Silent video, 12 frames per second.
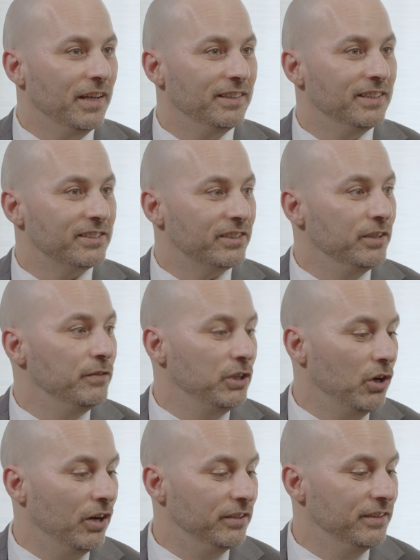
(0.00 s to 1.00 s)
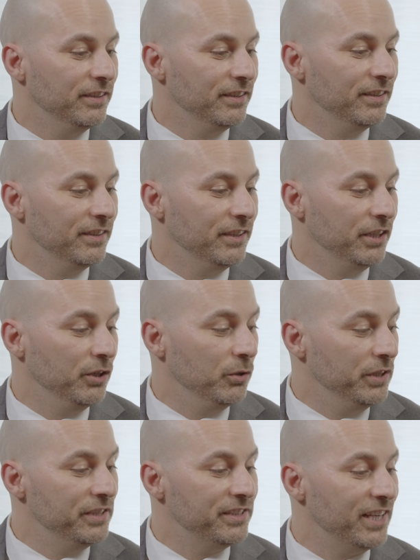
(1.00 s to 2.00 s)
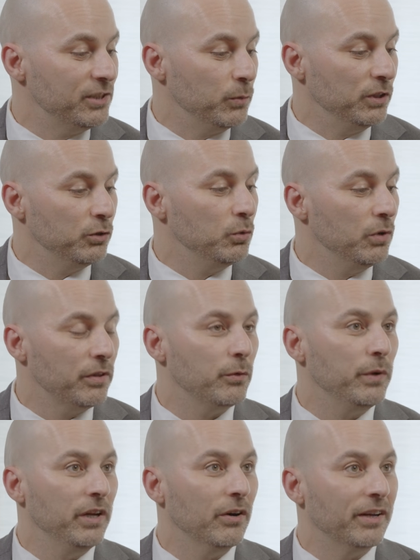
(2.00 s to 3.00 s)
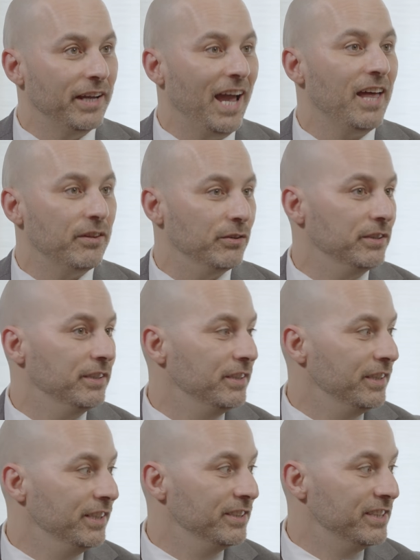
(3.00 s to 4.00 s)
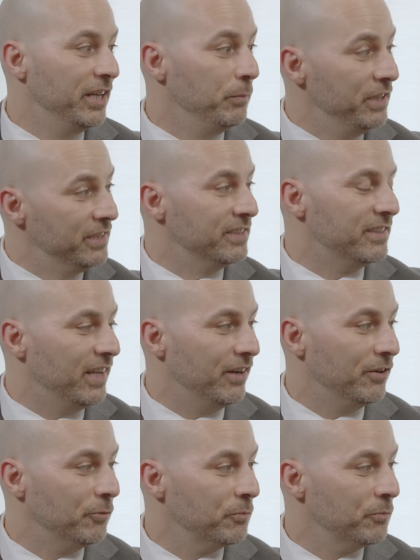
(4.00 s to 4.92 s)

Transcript: And this living God, you know, he says when two or three are gathered in his name, he is there.